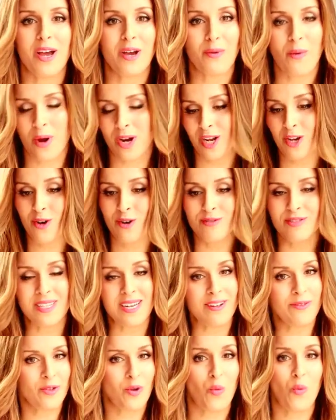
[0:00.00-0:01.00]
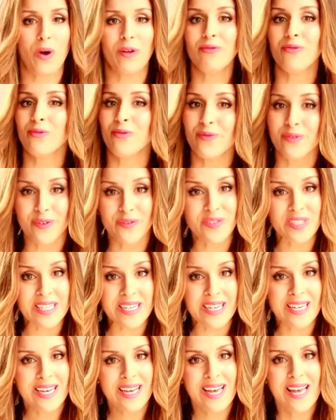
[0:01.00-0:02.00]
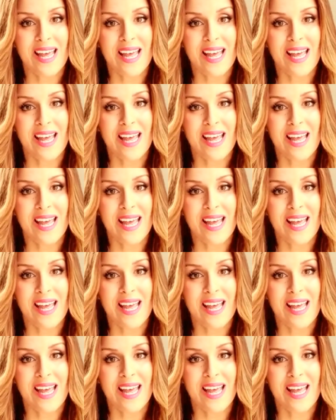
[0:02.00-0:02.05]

I want to go down the 1 through 50.